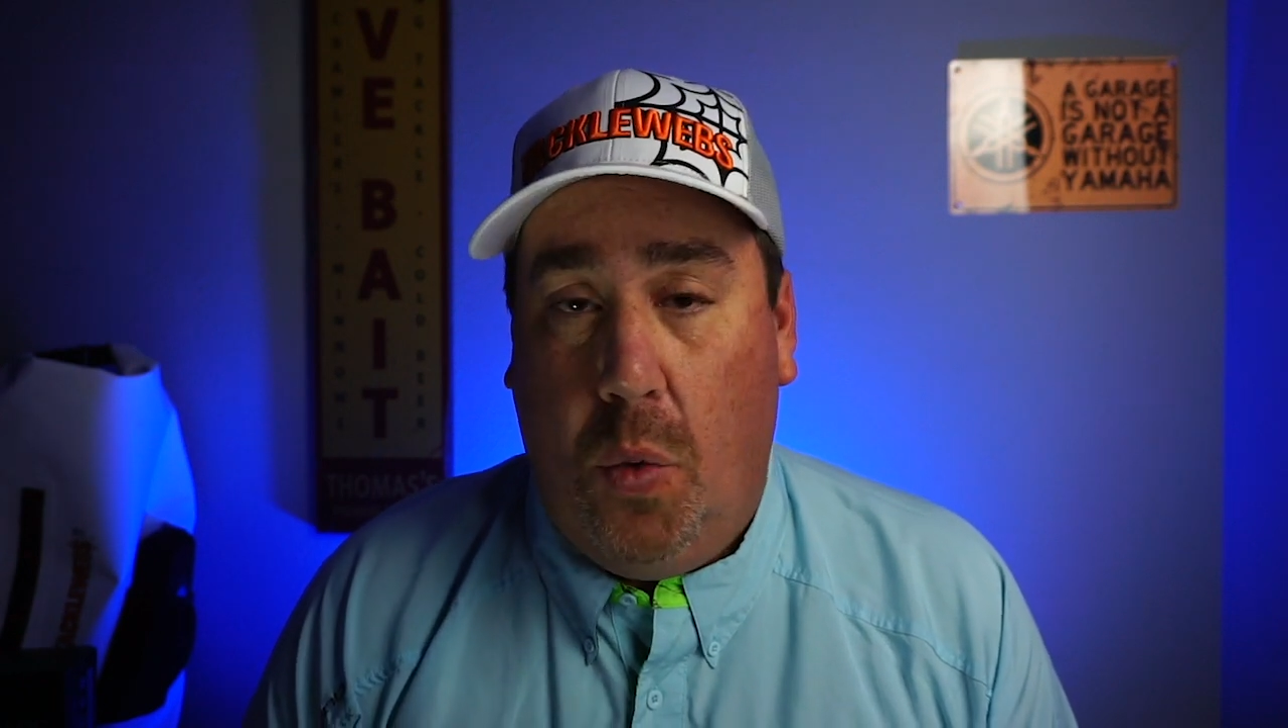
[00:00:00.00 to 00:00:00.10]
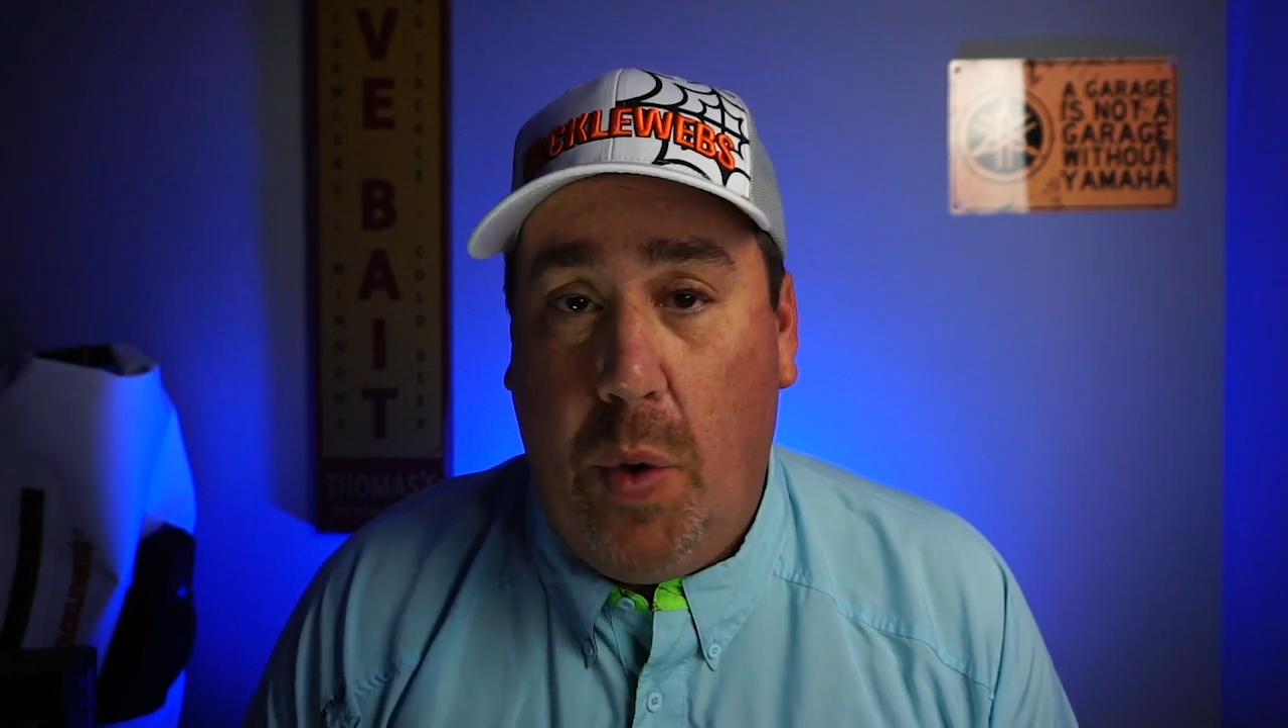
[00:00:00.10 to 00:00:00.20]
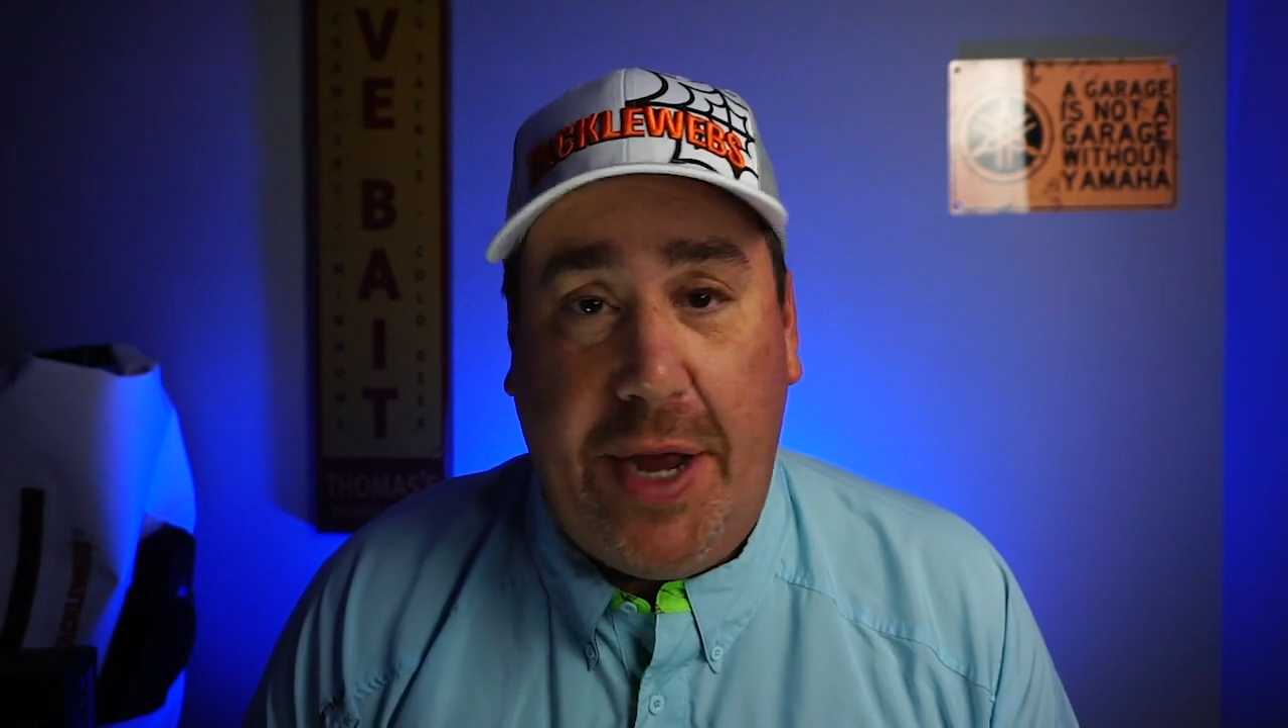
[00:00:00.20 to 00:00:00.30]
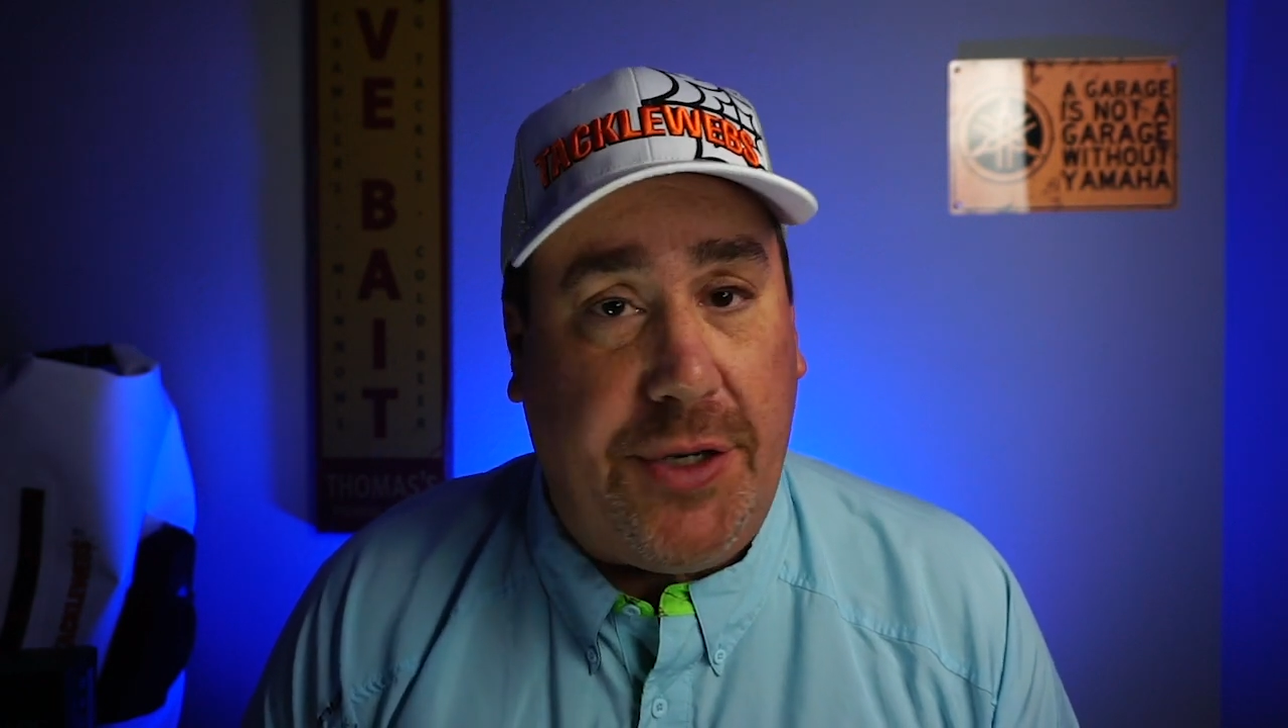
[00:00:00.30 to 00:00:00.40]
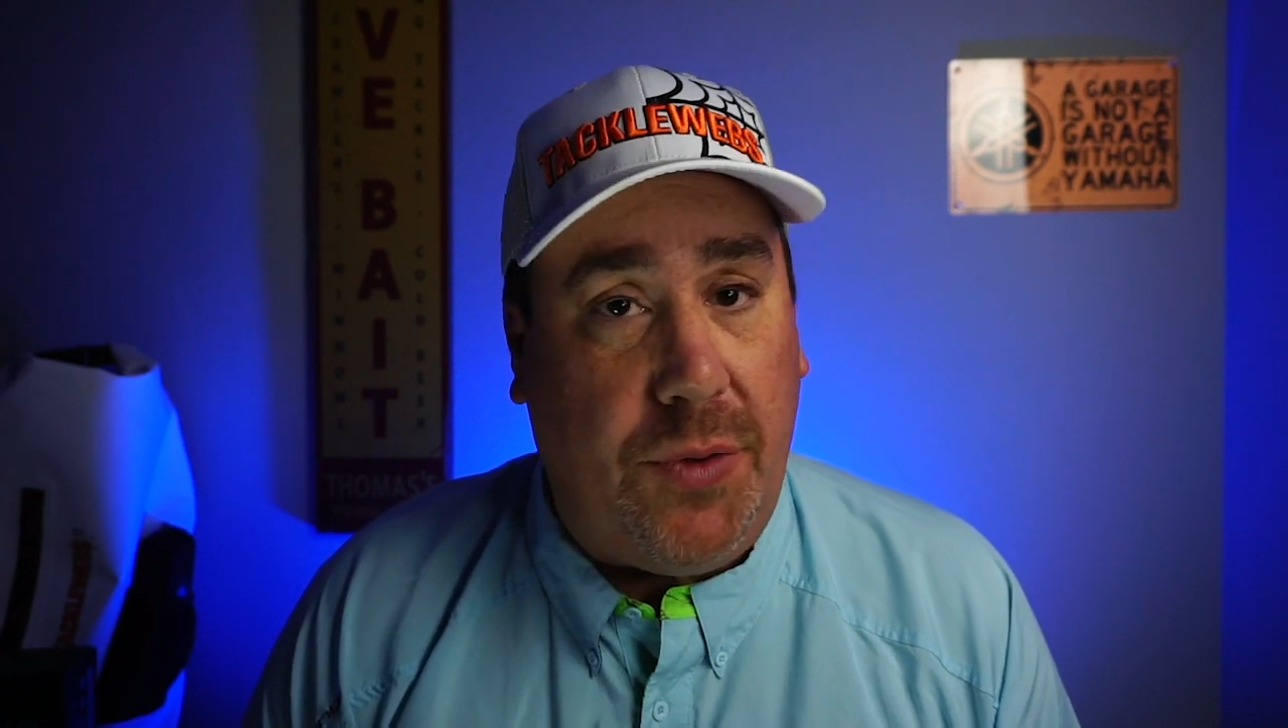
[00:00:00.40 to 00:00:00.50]

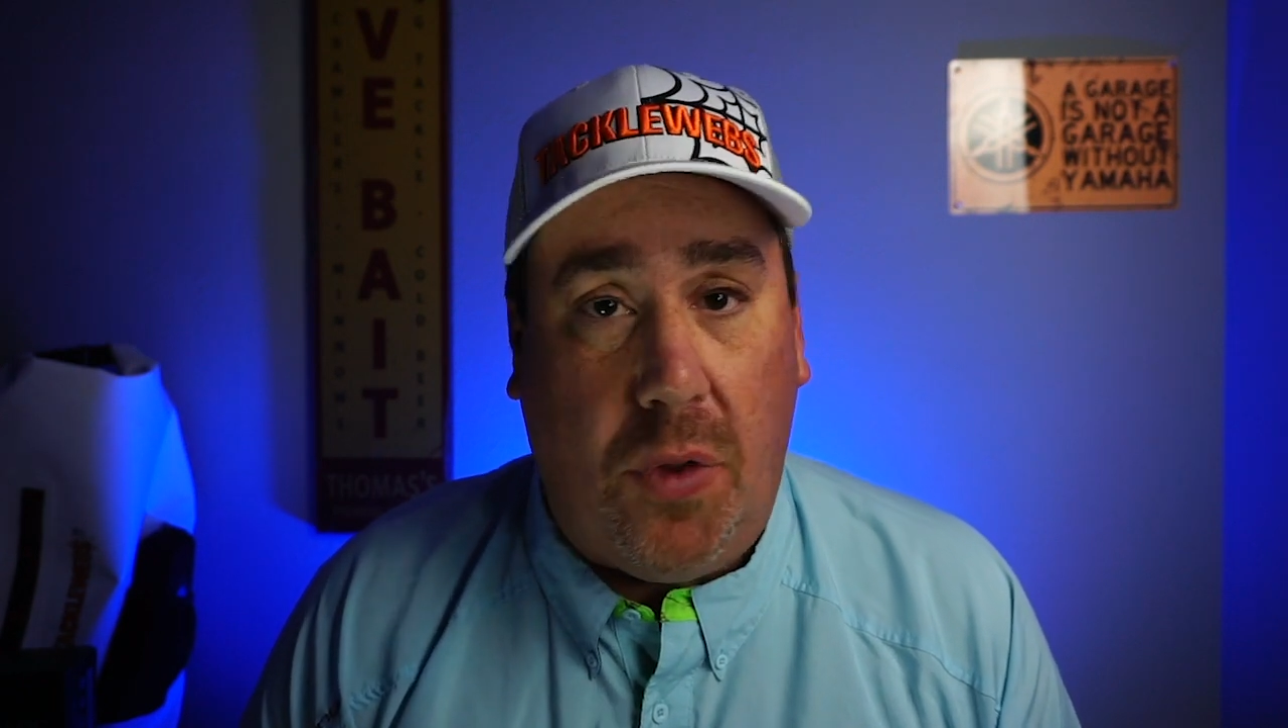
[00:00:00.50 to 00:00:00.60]
way too